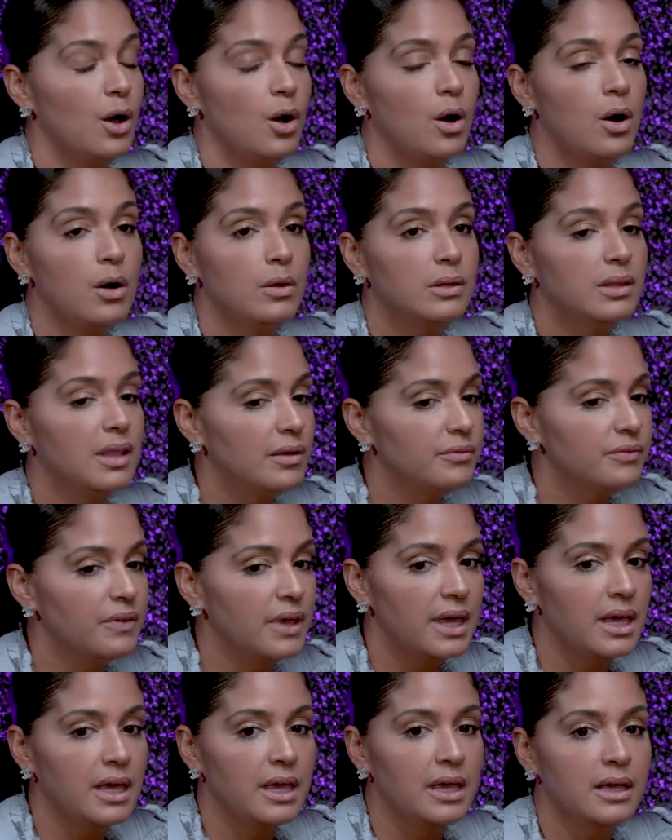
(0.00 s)
All
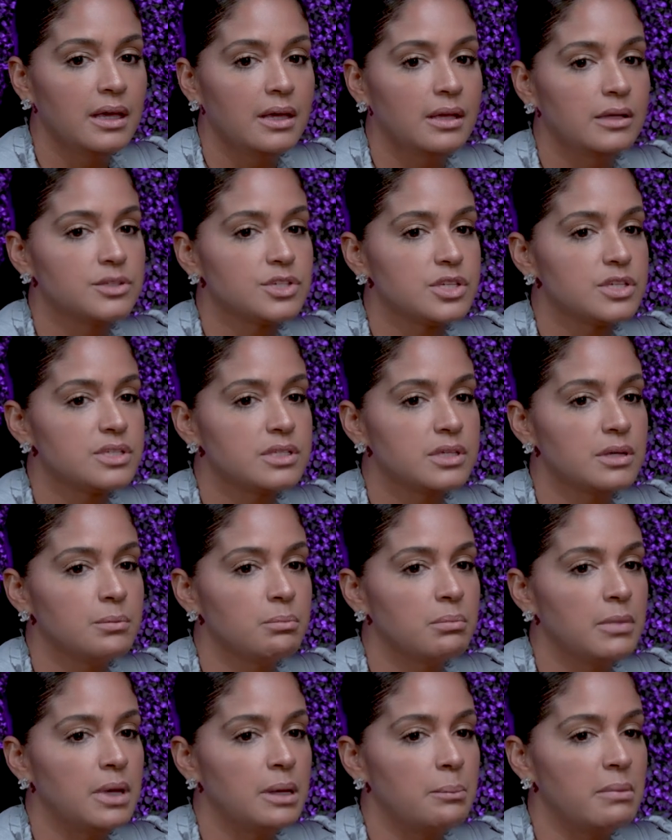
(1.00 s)
loving, just
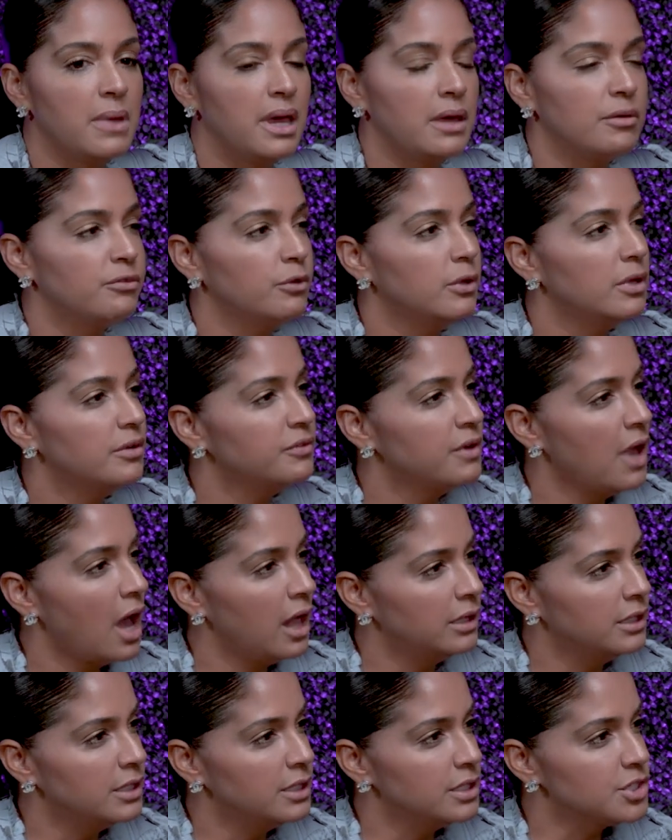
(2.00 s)
a man full of
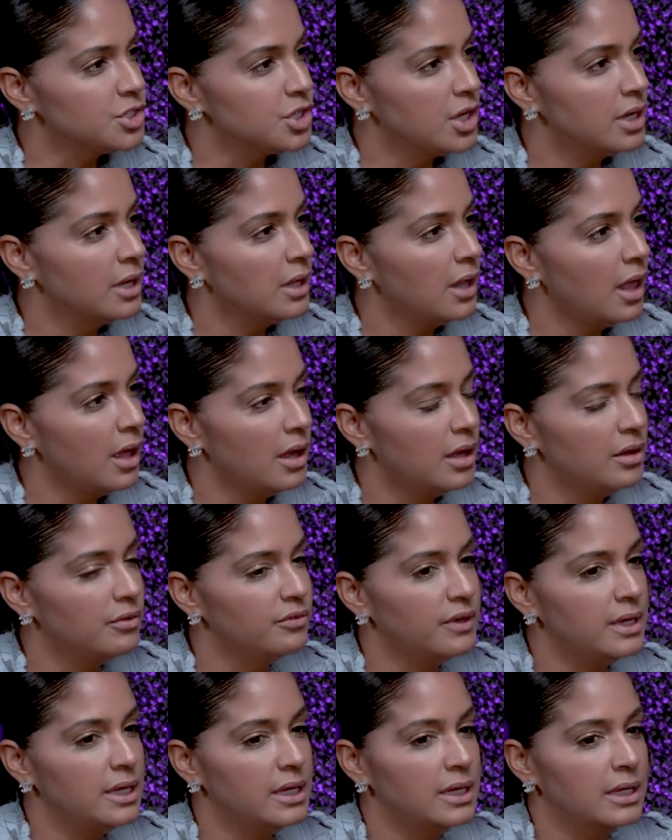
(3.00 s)
knowledge and
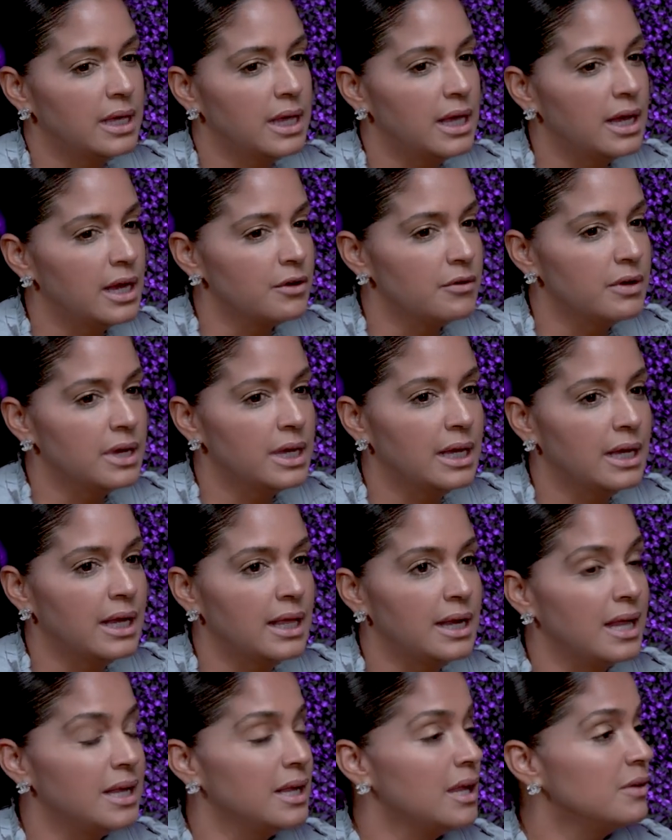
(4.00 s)
love and caring.
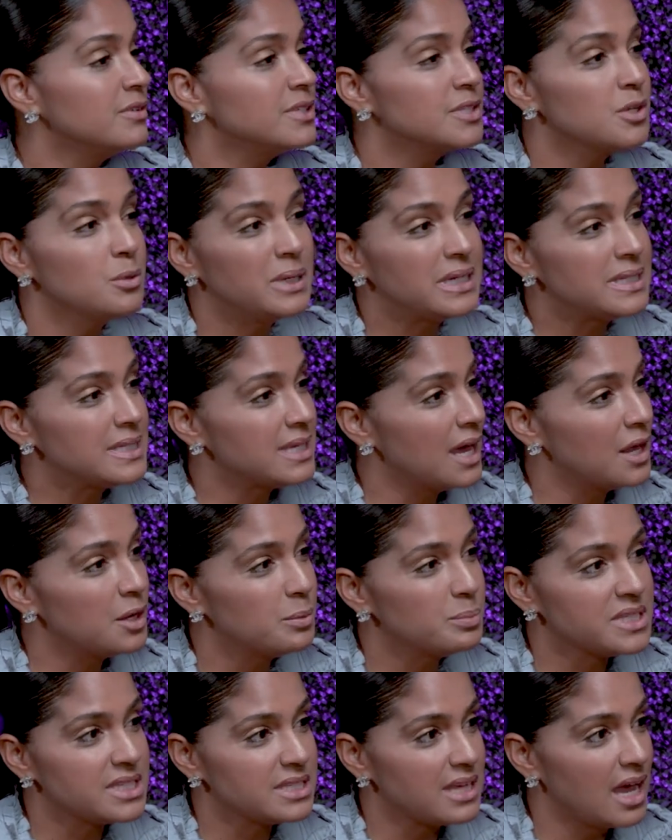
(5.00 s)
And I never saw my dad
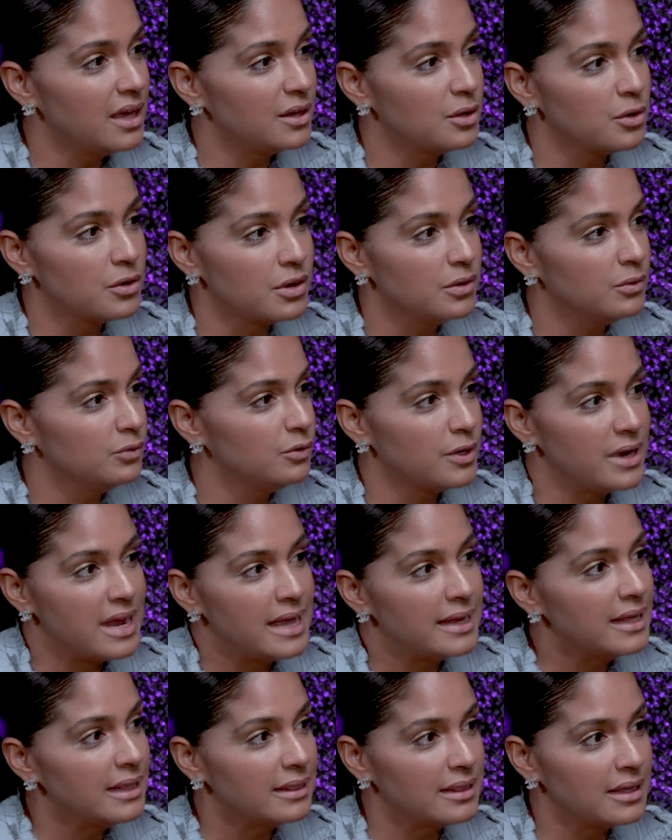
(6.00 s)
upset or over
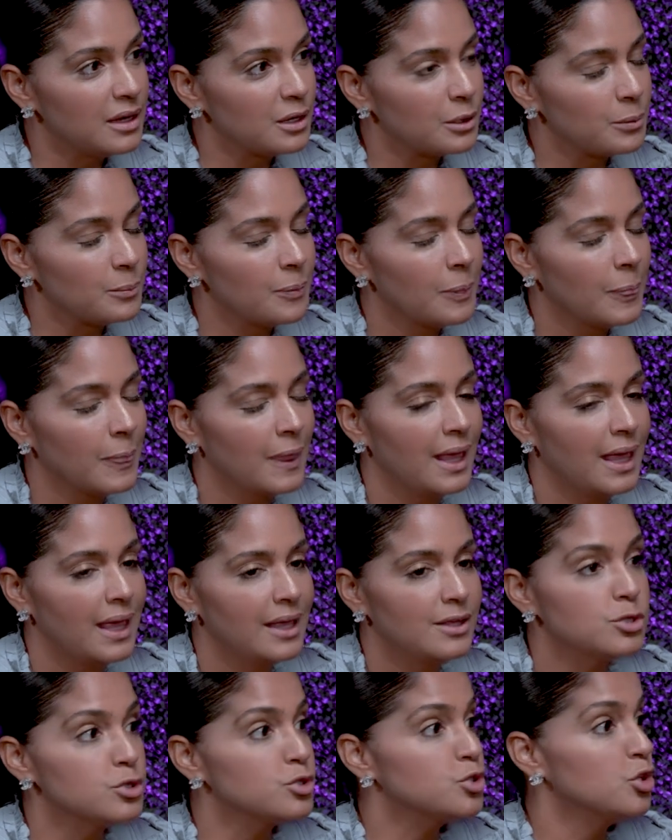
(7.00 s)
anything.
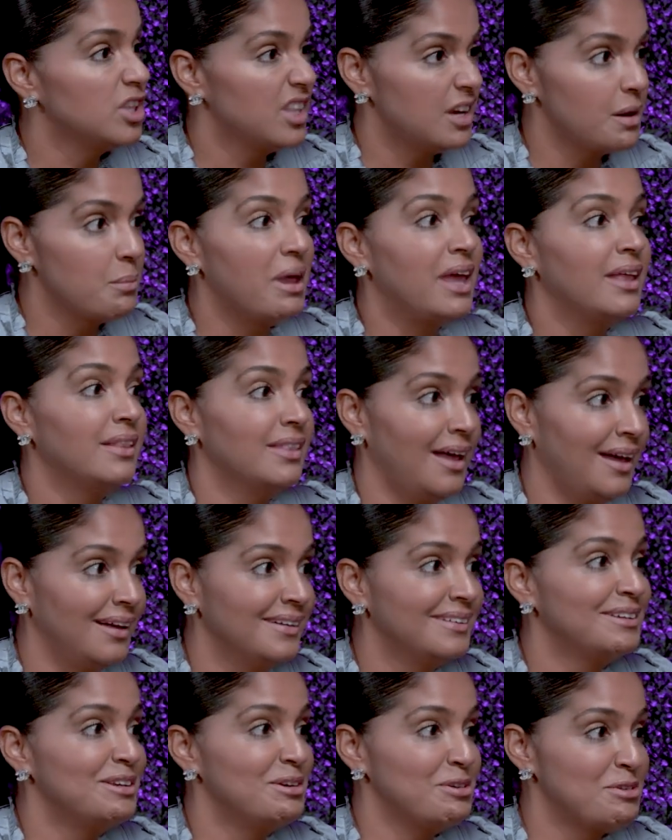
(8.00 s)
Yo soy tremenda.
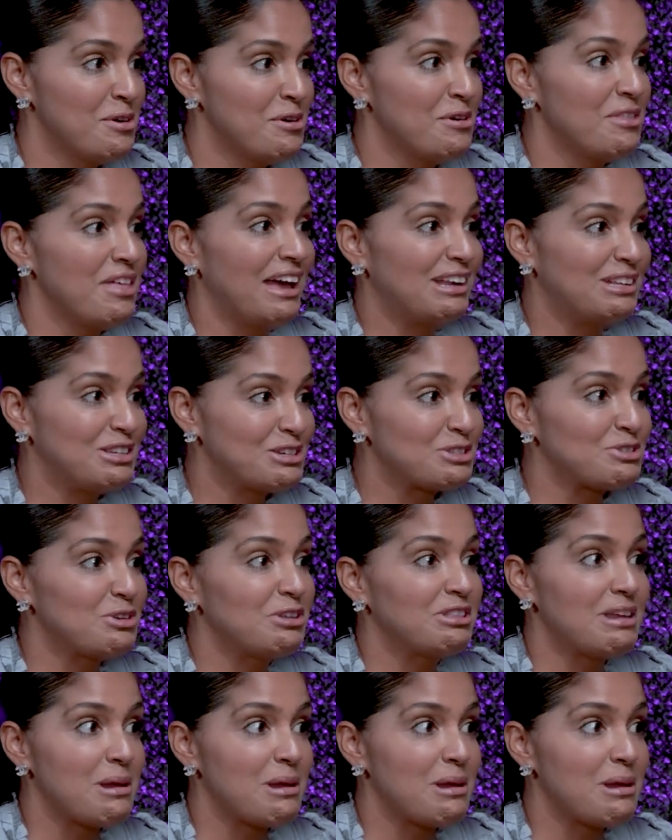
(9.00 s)
You know that. Yo soy